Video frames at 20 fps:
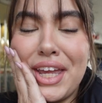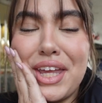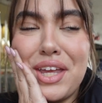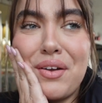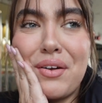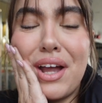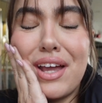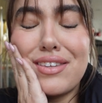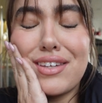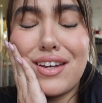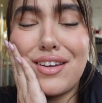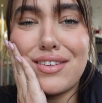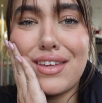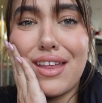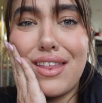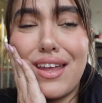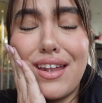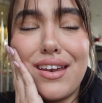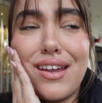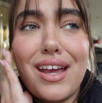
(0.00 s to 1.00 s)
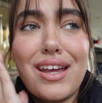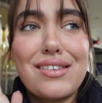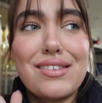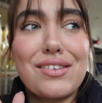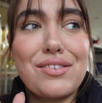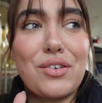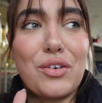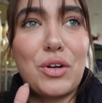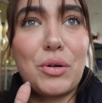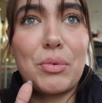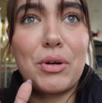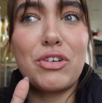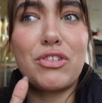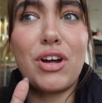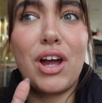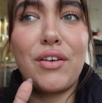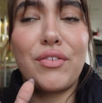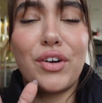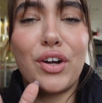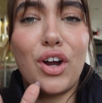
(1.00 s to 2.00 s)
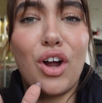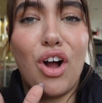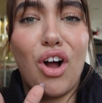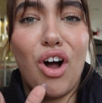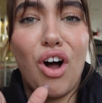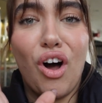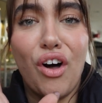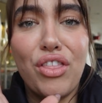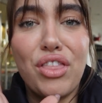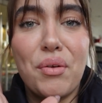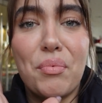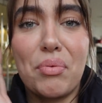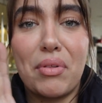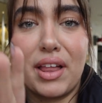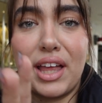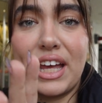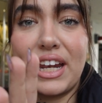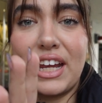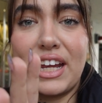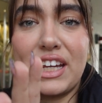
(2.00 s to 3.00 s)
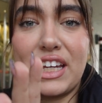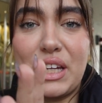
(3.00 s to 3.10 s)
You guys, I just had the nicest Uber driver on the planet.